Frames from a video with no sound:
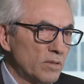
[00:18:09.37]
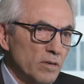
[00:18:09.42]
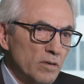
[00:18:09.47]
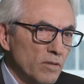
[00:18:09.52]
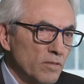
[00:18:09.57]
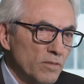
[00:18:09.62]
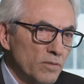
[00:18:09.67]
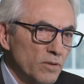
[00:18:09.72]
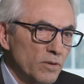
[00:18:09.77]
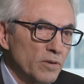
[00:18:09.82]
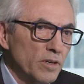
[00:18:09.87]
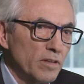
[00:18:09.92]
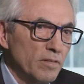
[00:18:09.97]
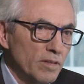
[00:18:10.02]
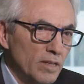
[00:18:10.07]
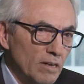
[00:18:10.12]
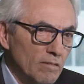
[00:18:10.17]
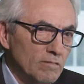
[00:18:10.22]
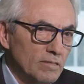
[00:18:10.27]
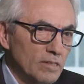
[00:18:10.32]
There are
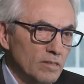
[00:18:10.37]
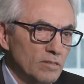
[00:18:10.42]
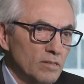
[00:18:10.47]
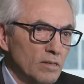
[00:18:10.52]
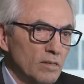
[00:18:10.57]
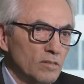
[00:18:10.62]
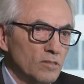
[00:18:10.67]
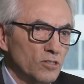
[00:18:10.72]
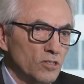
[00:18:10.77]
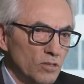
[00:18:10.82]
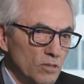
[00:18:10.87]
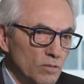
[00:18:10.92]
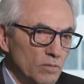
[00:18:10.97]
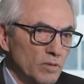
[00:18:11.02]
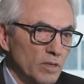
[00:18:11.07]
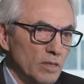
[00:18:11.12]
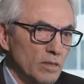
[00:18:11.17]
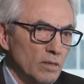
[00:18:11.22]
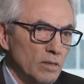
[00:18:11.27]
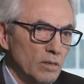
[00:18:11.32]
30,000
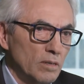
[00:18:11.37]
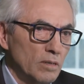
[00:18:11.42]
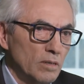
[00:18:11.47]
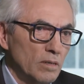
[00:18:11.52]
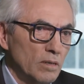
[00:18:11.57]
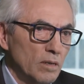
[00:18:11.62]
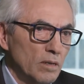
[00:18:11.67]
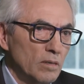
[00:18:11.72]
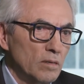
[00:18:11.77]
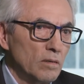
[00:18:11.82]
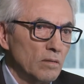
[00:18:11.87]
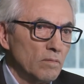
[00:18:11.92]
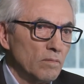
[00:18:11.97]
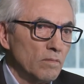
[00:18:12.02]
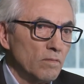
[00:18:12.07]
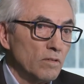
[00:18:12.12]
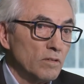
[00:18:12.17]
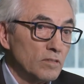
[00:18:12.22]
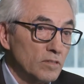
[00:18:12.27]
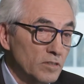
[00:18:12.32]
children,
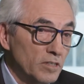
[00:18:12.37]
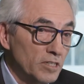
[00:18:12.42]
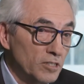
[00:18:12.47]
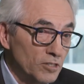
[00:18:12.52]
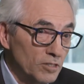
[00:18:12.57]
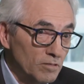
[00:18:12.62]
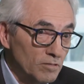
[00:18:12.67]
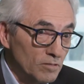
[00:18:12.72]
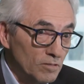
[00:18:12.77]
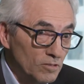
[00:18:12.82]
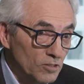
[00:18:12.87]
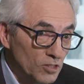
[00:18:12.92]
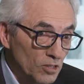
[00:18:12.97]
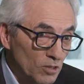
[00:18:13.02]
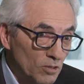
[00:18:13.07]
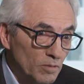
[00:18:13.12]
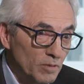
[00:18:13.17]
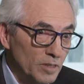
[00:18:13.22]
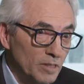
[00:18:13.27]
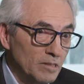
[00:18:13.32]
First Nation
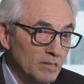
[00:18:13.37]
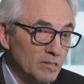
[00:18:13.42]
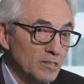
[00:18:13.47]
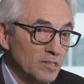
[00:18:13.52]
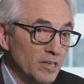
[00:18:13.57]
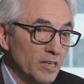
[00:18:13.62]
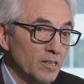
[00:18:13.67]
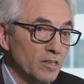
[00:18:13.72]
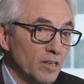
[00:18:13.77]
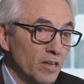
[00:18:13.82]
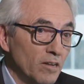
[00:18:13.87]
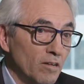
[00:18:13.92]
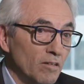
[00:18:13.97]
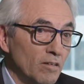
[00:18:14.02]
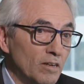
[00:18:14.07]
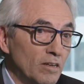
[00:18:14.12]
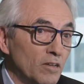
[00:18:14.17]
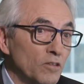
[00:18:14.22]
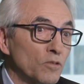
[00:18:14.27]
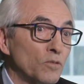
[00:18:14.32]
children in state
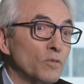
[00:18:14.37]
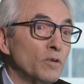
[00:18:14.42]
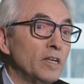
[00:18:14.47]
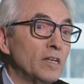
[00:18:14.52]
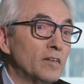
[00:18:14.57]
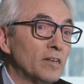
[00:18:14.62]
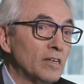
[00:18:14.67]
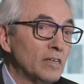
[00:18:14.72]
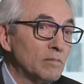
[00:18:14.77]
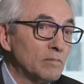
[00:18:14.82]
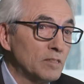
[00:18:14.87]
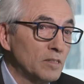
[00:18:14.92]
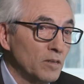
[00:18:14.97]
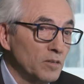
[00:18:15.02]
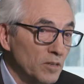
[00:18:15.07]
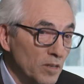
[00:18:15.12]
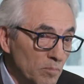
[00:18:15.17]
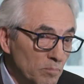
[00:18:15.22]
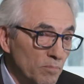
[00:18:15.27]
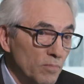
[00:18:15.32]
care, three times the
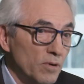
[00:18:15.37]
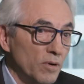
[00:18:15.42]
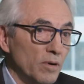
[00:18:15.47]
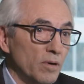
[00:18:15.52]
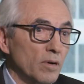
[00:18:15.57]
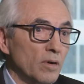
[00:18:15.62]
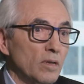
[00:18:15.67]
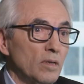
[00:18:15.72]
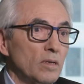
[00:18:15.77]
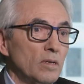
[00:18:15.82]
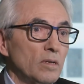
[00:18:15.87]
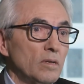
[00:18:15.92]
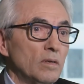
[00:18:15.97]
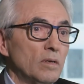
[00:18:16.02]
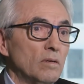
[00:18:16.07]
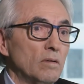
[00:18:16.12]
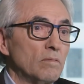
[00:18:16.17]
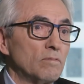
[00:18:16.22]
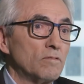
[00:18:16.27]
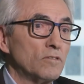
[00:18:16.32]
number
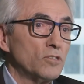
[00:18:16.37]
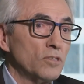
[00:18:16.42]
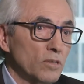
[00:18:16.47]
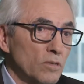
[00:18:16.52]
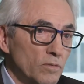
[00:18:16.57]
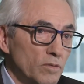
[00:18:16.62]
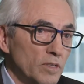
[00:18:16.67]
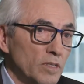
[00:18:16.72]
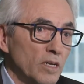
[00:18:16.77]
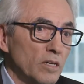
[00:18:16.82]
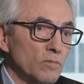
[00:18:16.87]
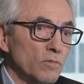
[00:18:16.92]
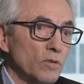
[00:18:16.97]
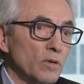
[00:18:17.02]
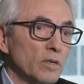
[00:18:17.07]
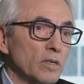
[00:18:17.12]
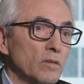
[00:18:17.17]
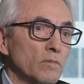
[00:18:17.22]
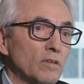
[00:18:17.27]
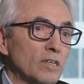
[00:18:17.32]
of children that
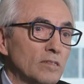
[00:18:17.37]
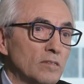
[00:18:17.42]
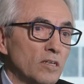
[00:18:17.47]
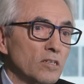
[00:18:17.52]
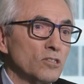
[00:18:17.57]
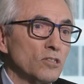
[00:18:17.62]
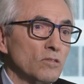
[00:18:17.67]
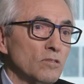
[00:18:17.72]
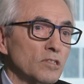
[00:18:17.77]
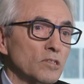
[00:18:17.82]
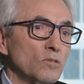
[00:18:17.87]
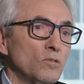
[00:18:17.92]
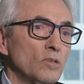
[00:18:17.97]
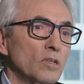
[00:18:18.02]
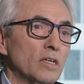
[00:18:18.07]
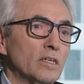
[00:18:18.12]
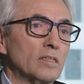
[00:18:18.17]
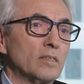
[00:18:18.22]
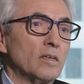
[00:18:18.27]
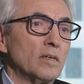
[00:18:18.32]
were in residential
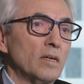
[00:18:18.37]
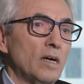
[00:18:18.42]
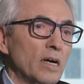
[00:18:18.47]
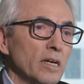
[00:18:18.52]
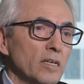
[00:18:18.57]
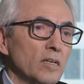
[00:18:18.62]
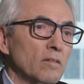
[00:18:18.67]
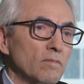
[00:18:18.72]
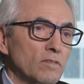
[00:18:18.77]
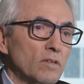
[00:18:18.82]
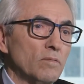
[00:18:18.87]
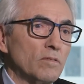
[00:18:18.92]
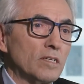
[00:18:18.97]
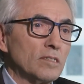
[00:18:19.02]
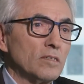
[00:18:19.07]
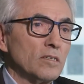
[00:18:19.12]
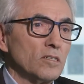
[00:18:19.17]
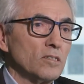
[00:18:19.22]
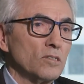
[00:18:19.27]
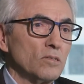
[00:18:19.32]
school at the height of the
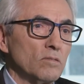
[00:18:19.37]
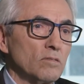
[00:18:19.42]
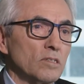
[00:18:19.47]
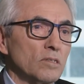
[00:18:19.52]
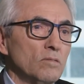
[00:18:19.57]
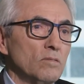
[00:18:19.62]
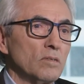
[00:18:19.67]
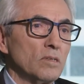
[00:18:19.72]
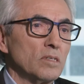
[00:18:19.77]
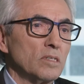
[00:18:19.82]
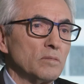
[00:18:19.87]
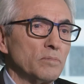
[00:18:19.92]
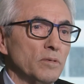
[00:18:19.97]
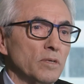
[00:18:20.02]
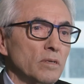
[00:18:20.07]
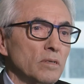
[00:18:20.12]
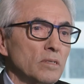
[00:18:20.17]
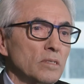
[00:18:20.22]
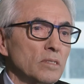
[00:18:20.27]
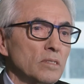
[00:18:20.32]
residential school
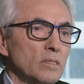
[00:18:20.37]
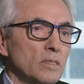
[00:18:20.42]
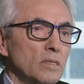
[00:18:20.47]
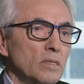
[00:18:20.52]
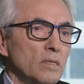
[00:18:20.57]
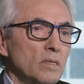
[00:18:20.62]
experience.